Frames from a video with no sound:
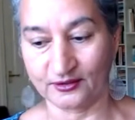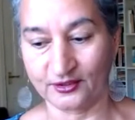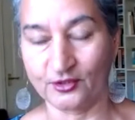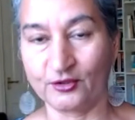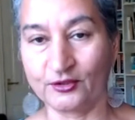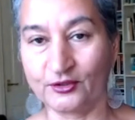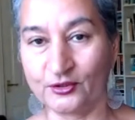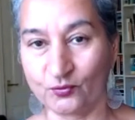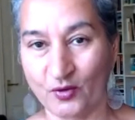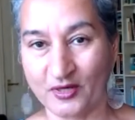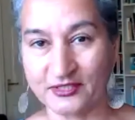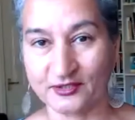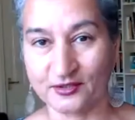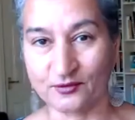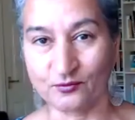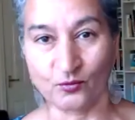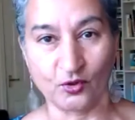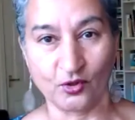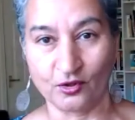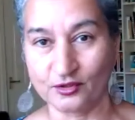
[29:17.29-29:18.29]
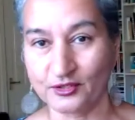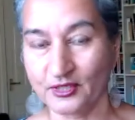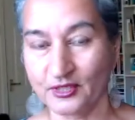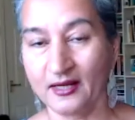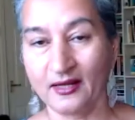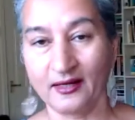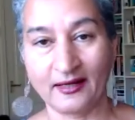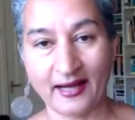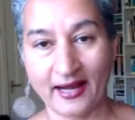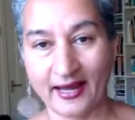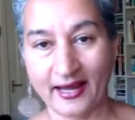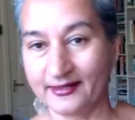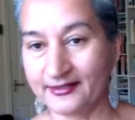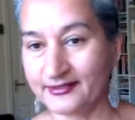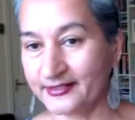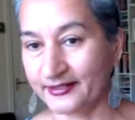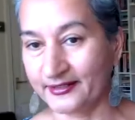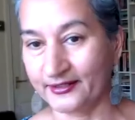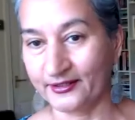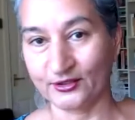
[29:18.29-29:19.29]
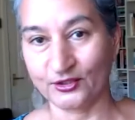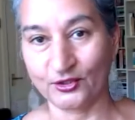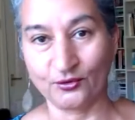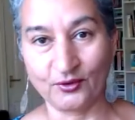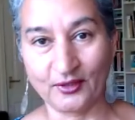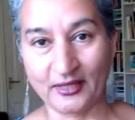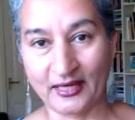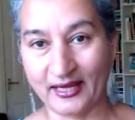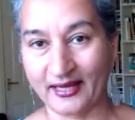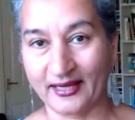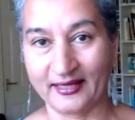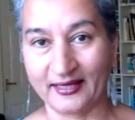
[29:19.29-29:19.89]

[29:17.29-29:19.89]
In the Western world, Canada, UK,